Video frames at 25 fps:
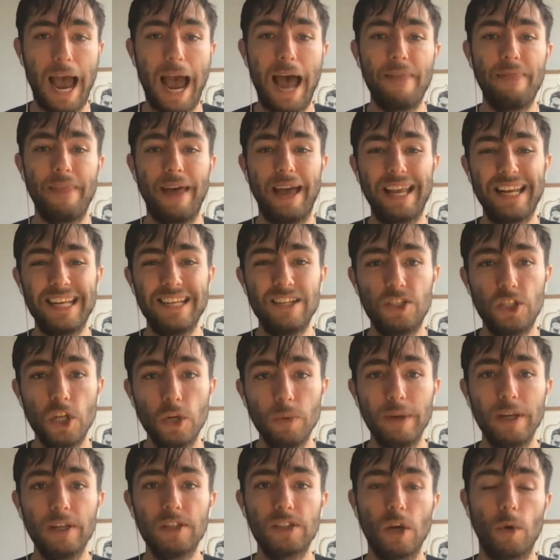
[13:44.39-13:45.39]
and that in
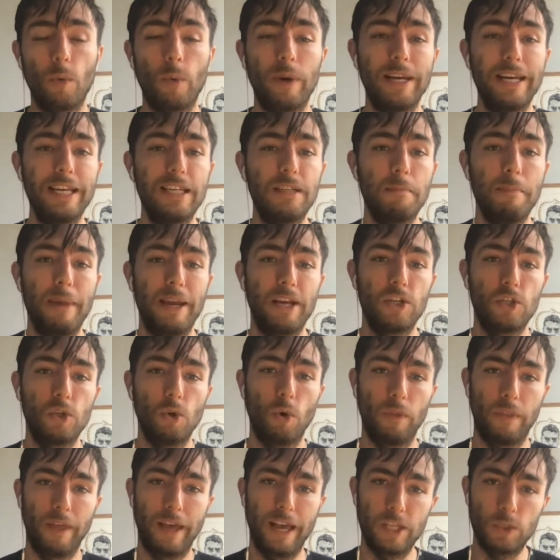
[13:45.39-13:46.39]
doing so, we need to make
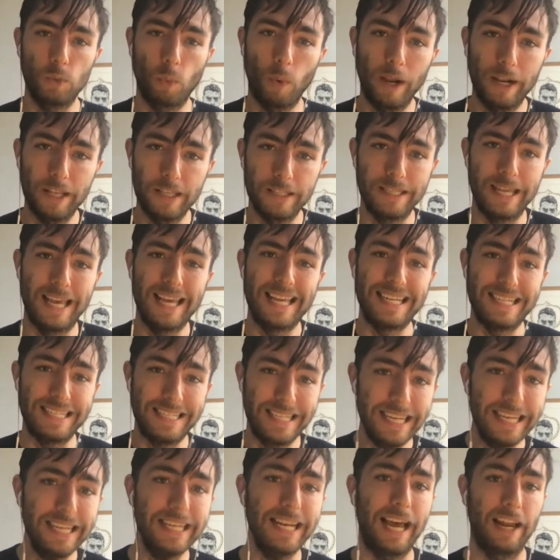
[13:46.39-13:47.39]
sure that as well as
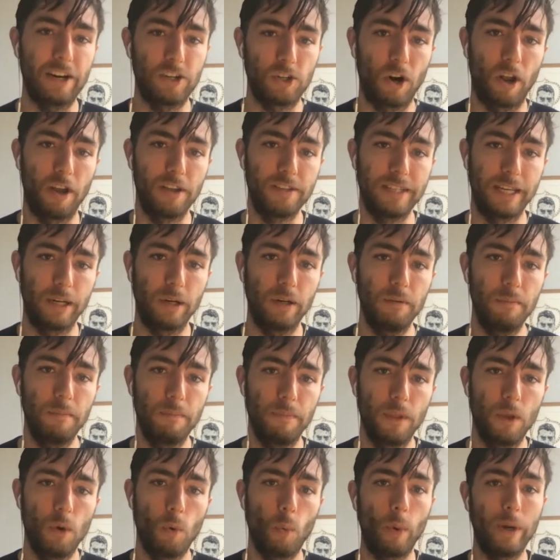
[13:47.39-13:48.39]
denaturalizing,
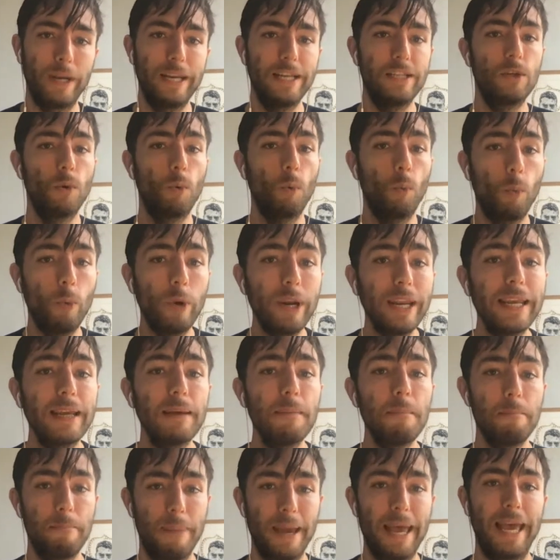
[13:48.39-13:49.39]
we need to
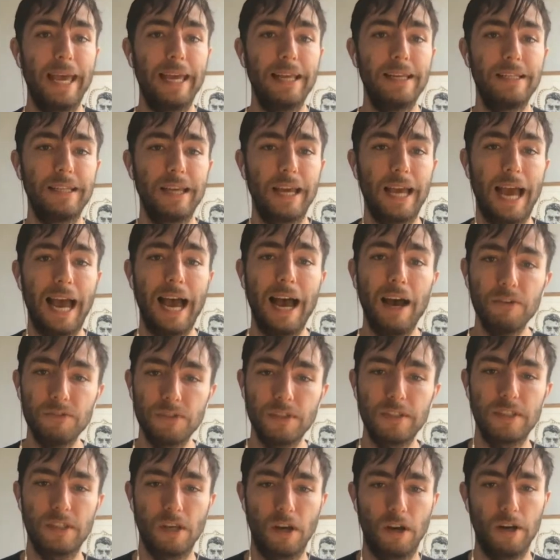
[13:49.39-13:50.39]
re-embed our
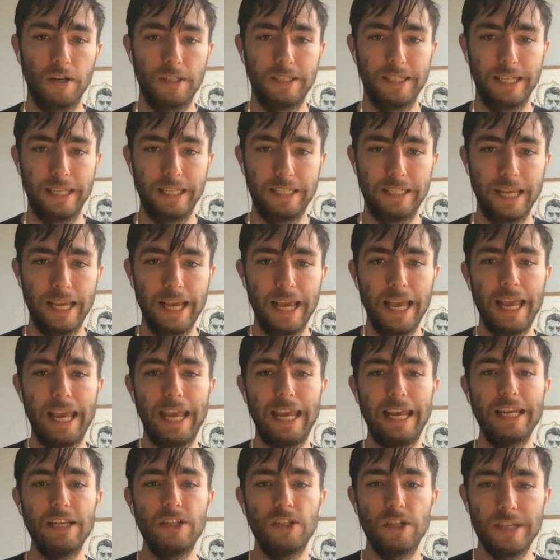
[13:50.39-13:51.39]
societies
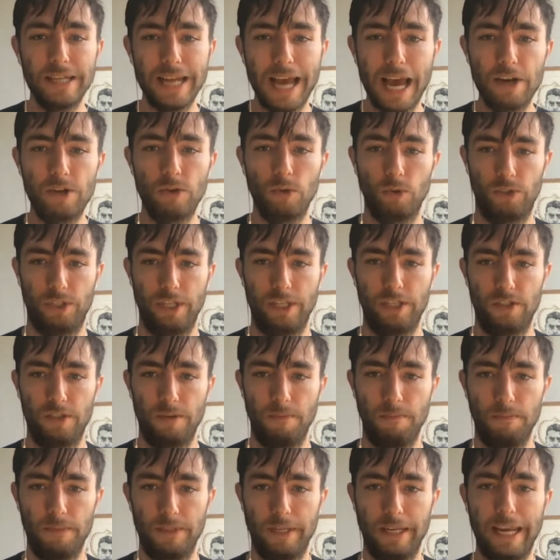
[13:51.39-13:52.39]
into natural
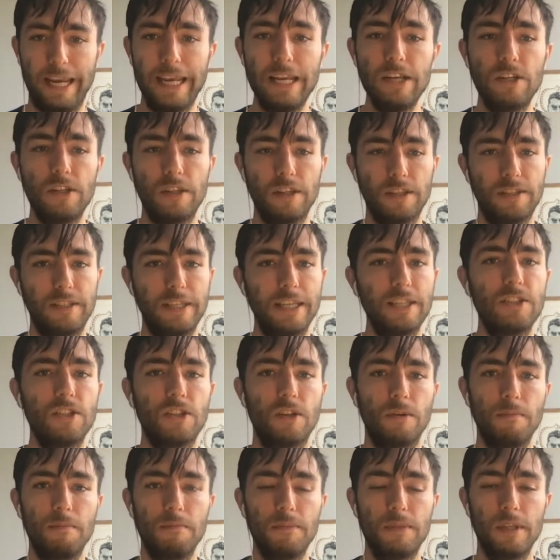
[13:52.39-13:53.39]
systems, into the
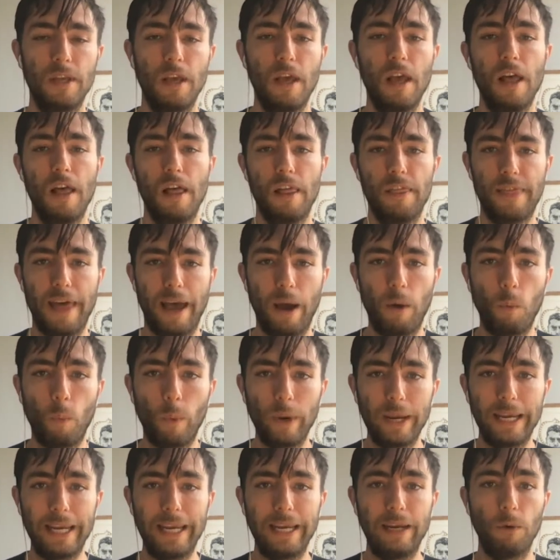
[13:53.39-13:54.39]
systems that
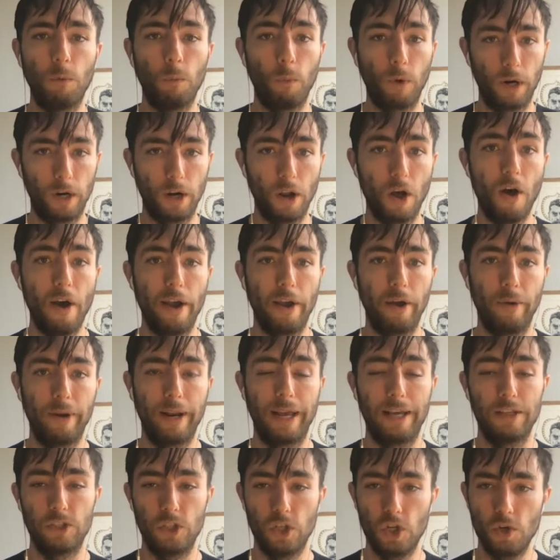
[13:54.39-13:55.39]
we rely on
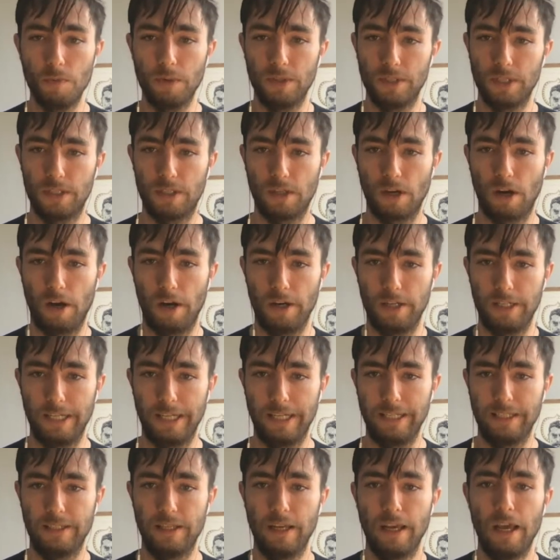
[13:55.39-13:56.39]
as human
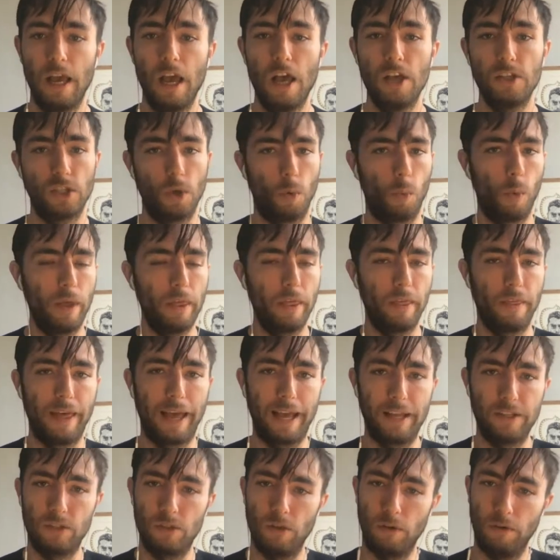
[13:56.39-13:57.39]
societies. So whether
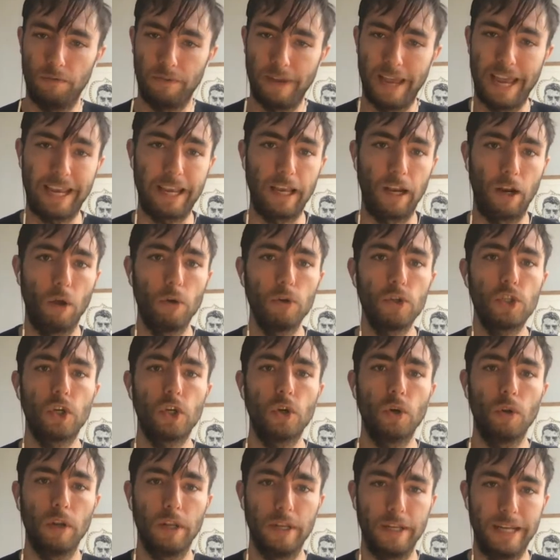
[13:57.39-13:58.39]
that's sort of
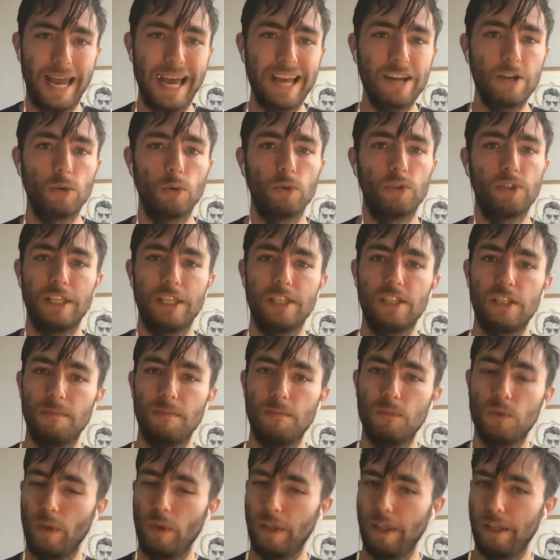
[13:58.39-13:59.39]
ecological and natural
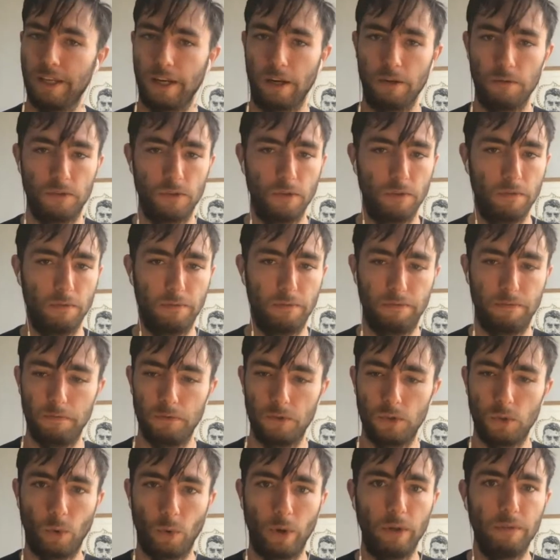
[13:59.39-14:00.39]
systems, whether sort of
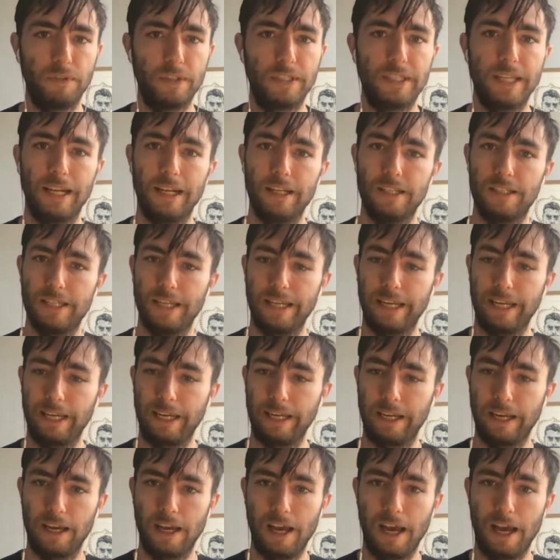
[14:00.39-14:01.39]
soil
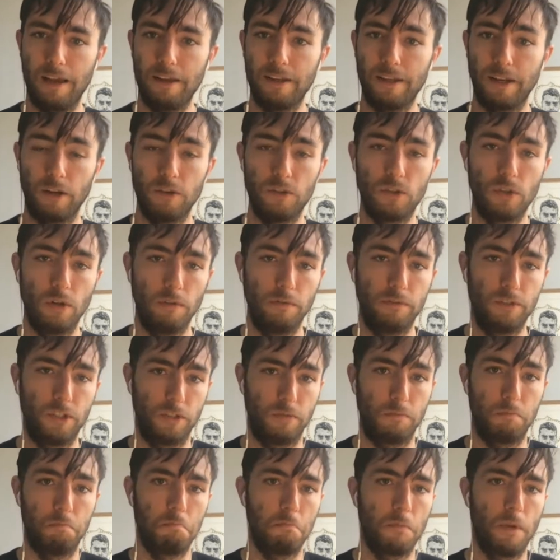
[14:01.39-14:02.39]
fertility, sort of
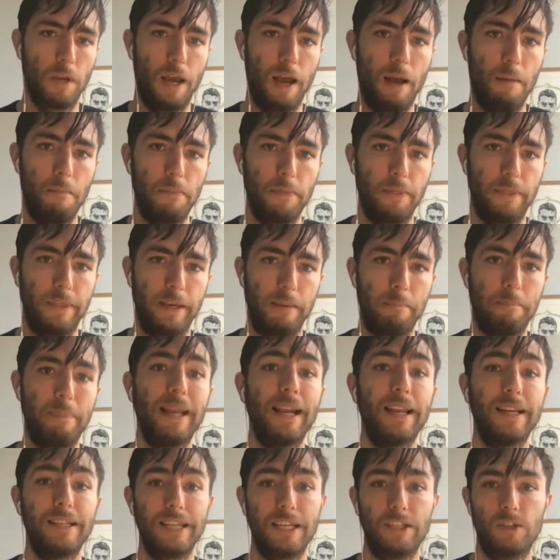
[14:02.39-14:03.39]
just the
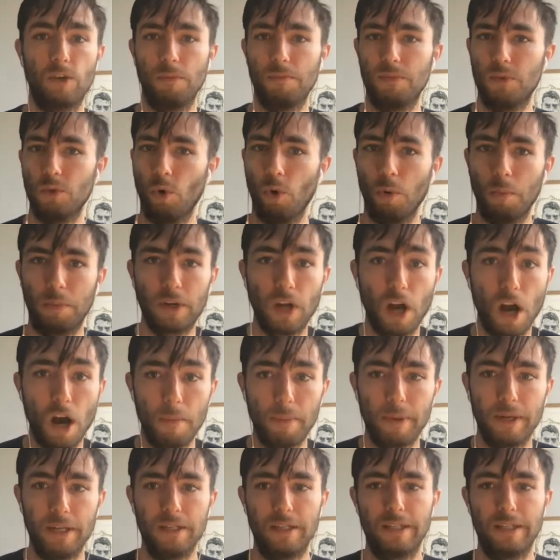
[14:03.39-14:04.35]
ability to absorb carbon